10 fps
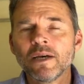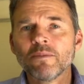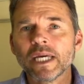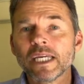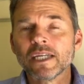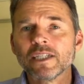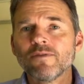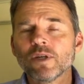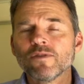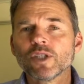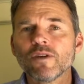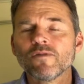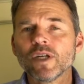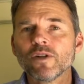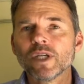making it difficult to
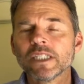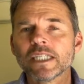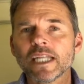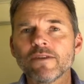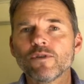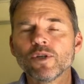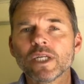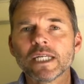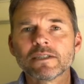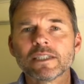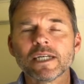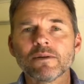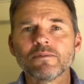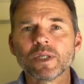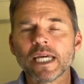feel things, and therefore you get
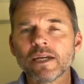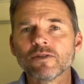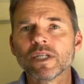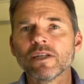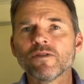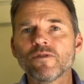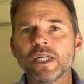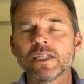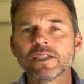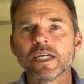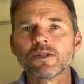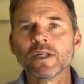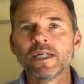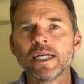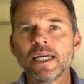gangrene in the feet, etc.
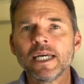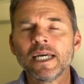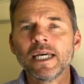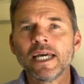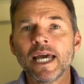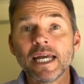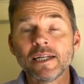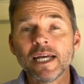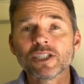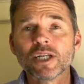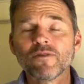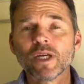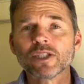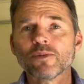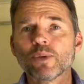And it actually affects the